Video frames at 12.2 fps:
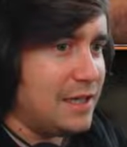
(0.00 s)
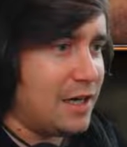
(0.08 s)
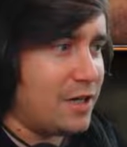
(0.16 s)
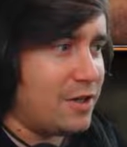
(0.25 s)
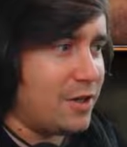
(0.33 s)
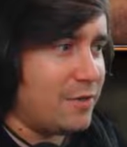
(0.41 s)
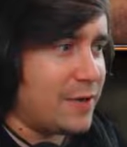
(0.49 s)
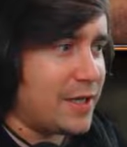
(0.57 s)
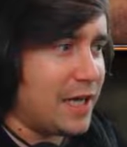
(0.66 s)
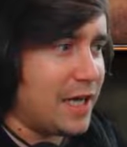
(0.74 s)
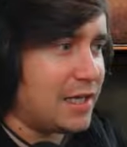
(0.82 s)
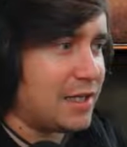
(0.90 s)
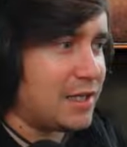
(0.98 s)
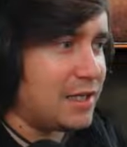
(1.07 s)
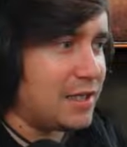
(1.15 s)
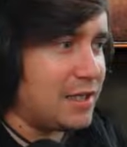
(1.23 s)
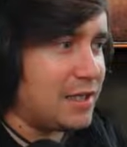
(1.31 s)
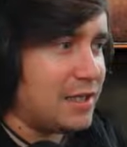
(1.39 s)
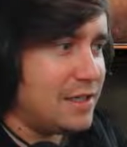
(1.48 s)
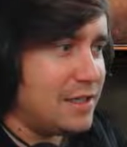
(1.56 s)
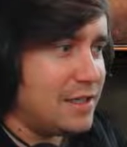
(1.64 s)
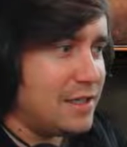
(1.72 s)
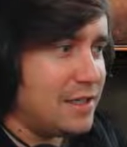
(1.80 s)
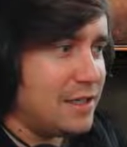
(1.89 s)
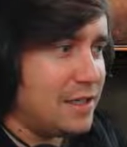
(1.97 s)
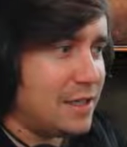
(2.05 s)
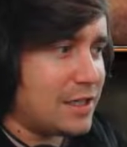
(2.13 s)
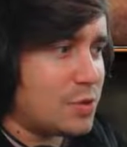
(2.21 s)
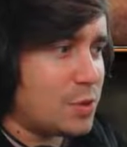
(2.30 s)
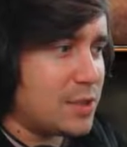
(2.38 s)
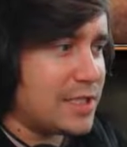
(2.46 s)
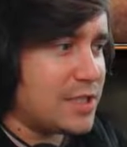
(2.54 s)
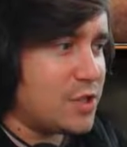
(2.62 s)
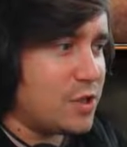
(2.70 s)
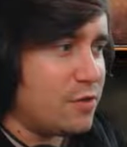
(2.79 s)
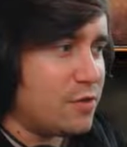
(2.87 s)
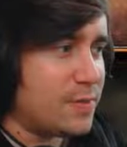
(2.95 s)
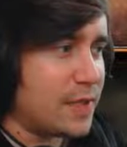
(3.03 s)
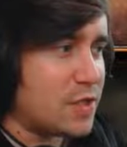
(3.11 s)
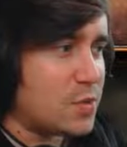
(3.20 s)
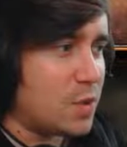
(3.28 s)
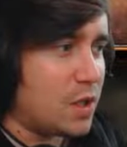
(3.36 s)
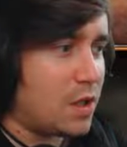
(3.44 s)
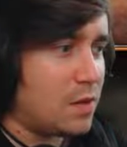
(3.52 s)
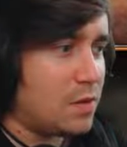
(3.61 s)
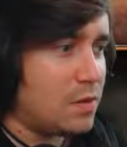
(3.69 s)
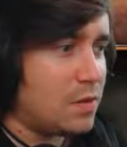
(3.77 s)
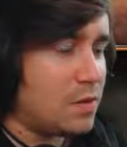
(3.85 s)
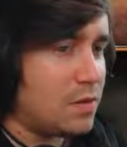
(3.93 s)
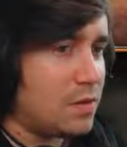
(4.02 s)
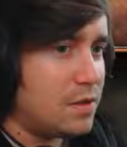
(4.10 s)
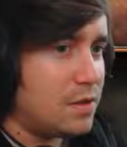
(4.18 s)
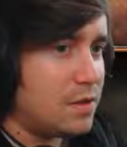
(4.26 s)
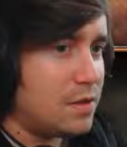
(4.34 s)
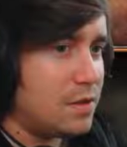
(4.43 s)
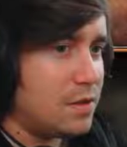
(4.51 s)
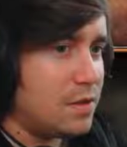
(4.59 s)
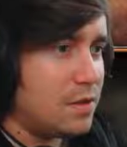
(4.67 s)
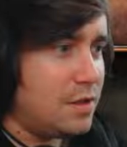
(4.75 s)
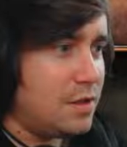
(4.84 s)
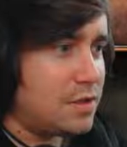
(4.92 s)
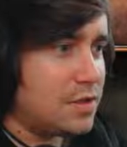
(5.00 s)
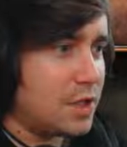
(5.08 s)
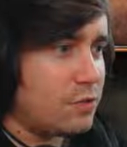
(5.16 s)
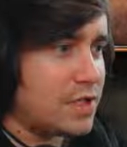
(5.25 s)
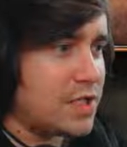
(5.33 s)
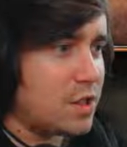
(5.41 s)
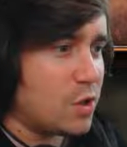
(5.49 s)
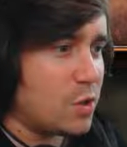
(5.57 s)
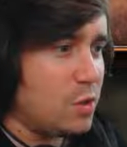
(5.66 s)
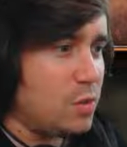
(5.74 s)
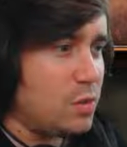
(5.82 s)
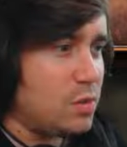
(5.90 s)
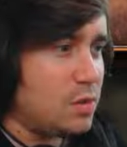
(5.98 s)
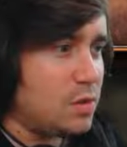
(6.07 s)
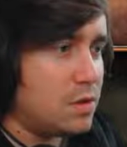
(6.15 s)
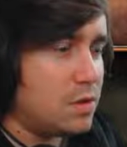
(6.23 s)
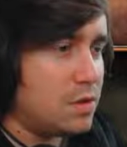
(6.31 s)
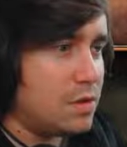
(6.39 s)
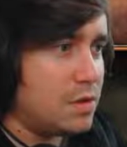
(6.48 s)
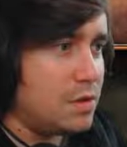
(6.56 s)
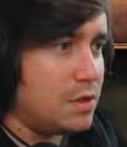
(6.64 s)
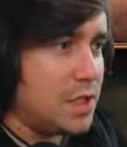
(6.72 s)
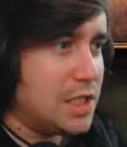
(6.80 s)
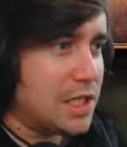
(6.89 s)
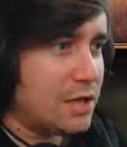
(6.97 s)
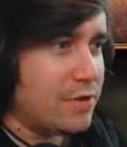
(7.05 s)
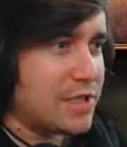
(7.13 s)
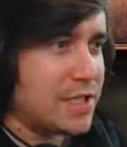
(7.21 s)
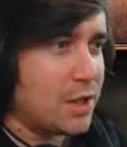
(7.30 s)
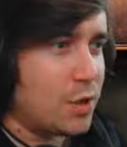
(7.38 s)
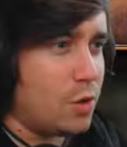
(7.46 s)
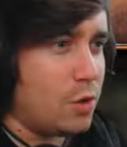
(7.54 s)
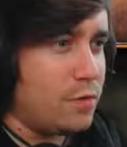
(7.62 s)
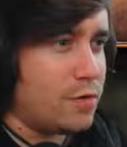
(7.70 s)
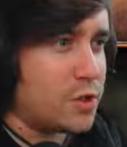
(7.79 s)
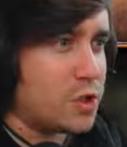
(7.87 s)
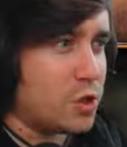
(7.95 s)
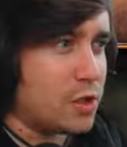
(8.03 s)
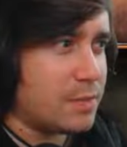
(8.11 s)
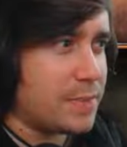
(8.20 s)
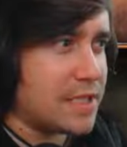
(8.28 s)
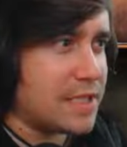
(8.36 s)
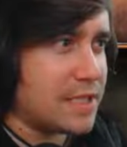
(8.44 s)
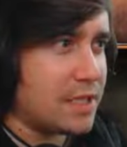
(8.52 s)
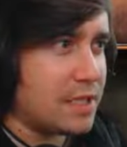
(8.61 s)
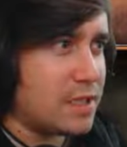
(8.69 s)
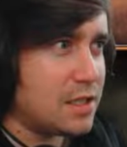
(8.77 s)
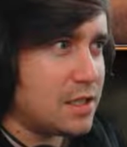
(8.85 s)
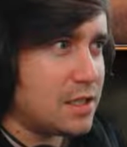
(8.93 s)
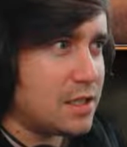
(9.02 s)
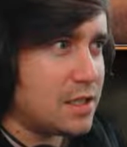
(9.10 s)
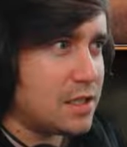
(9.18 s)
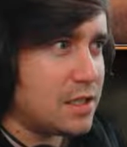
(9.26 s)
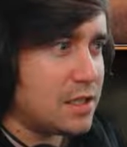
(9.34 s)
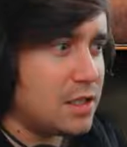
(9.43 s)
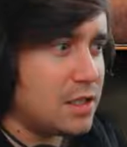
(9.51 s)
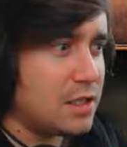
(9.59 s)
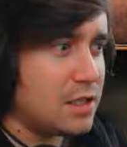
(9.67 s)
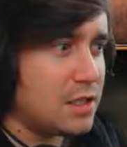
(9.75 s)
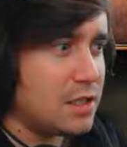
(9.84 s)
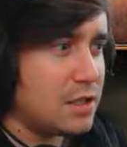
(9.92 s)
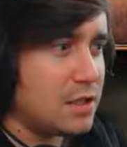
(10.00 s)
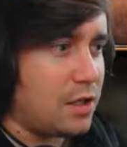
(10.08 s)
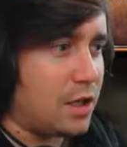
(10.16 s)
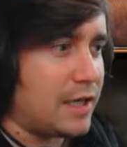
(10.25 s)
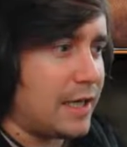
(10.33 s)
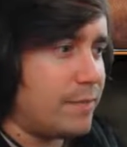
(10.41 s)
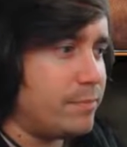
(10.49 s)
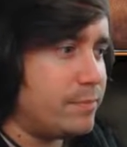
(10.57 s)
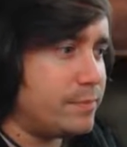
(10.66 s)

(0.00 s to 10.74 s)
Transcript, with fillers: I don't know if we can. I get twenty-two from that as well. Should I risk it all? Should I risk it all for a chocolate biscuit? No, I claim.